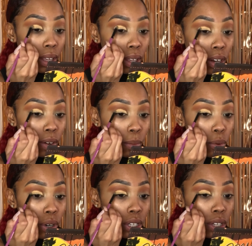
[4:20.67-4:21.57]
You know,
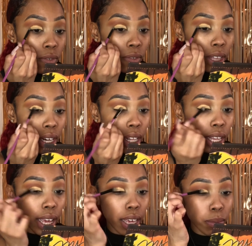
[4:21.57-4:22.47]
more so filling in
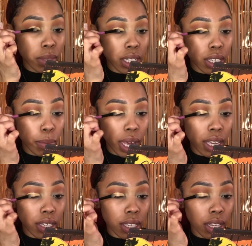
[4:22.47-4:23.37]
that empty
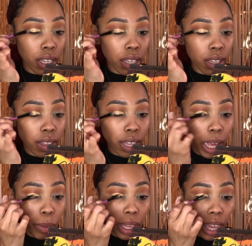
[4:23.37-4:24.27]
space that
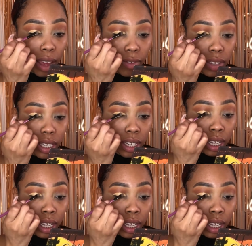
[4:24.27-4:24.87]
we left.